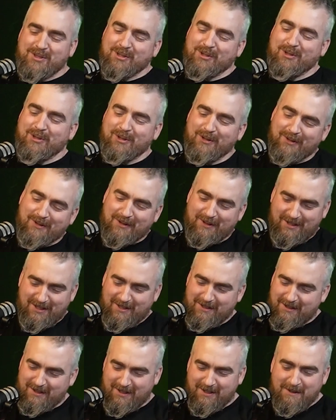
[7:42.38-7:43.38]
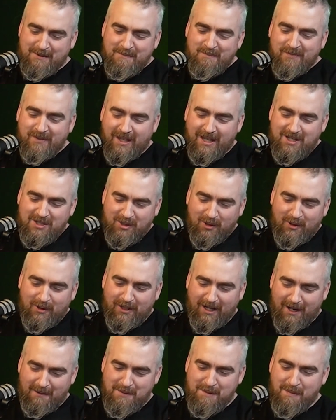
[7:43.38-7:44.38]
So let's
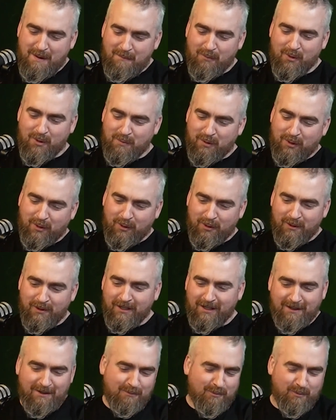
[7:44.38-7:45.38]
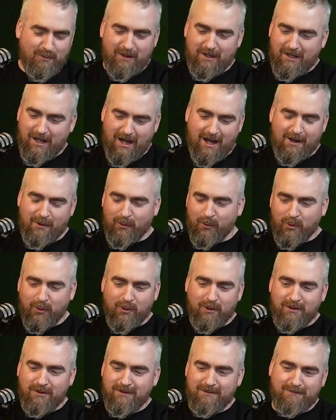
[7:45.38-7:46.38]
talk a wee bit more about you. I know
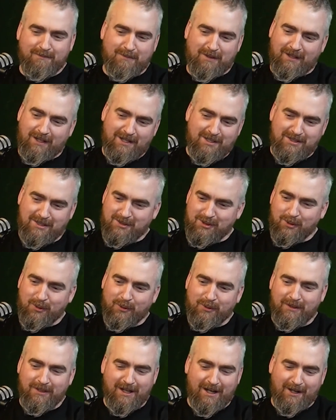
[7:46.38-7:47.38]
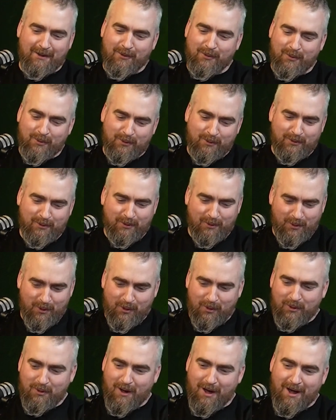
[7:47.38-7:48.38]
you, the listeners don't. I know who
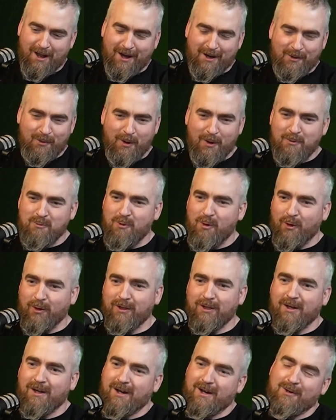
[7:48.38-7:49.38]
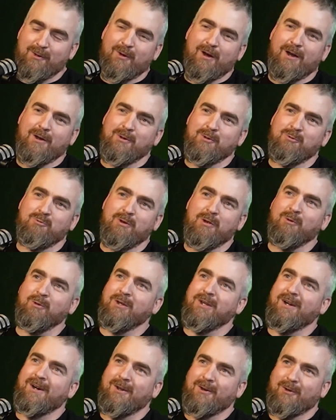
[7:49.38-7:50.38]
you are, I know how raw you are, I know how real
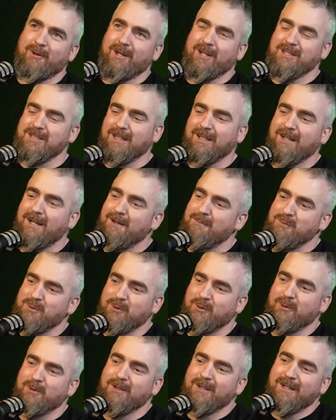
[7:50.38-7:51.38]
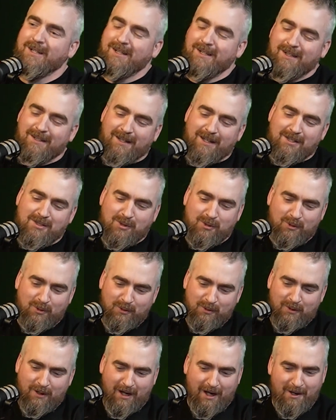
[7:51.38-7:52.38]
you are on Instagram. So let's
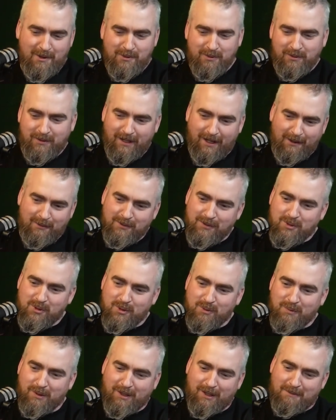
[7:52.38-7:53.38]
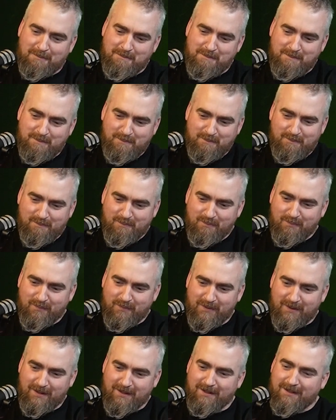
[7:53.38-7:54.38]
go, how did you become
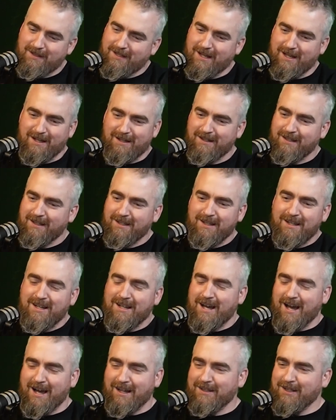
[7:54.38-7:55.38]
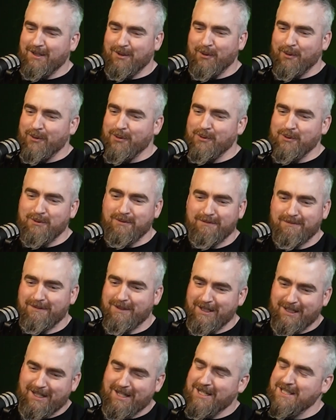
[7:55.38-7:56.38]
Andy Coyle,
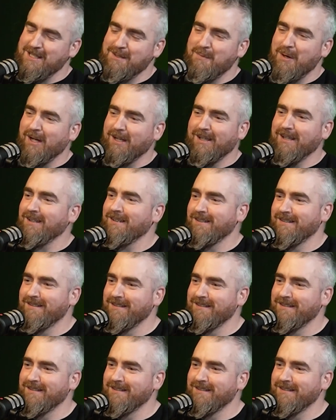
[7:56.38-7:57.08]
the crazy bricky?